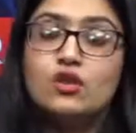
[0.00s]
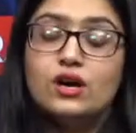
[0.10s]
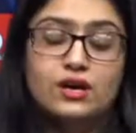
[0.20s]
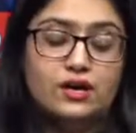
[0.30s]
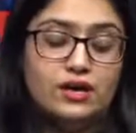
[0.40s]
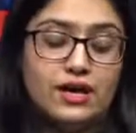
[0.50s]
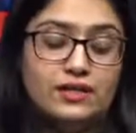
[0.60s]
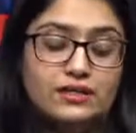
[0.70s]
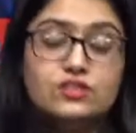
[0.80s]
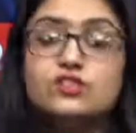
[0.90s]

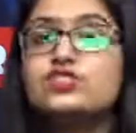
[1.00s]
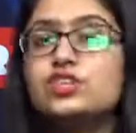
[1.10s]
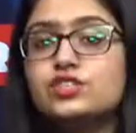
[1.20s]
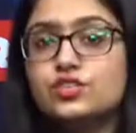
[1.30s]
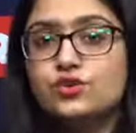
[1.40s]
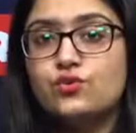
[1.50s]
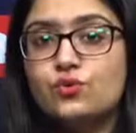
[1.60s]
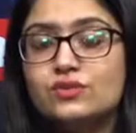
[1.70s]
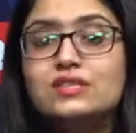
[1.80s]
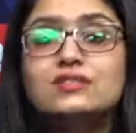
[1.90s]
and then the genetic
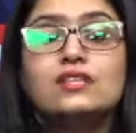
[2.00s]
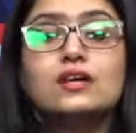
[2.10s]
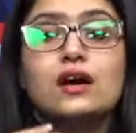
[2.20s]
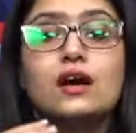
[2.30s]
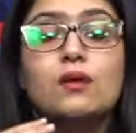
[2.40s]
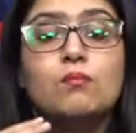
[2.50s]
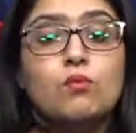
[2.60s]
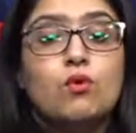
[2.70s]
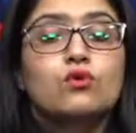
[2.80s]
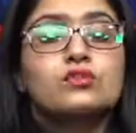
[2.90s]
code. These are the
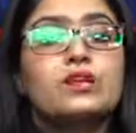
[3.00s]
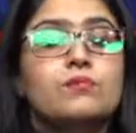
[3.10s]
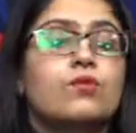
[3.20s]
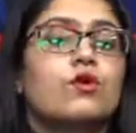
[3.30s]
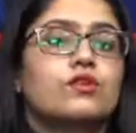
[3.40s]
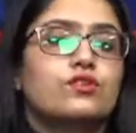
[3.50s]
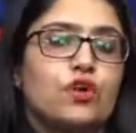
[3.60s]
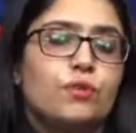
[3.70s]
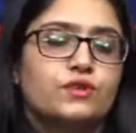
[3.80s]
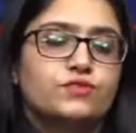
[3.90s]
most important
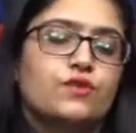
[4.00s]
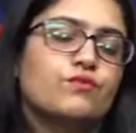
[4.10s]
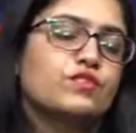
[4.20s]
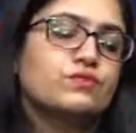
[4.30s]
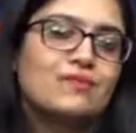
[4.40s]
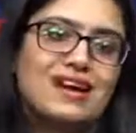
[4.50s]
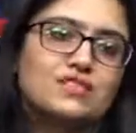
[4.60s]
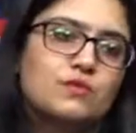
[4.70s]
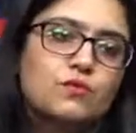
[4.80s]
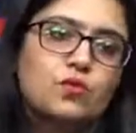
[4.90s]
topics from which
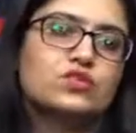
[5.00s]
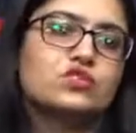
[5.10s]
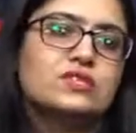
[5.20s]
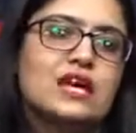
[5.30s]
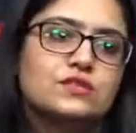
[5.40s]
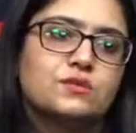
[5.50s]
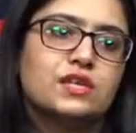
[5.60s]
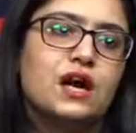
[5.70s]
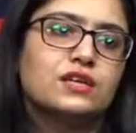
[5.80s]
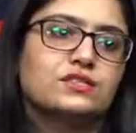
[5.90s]
maximum questions has been
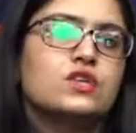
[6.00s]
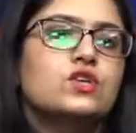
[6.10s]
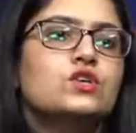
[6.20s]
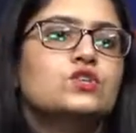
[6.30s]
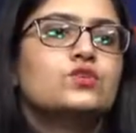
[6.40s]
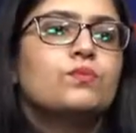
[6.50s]
asked. So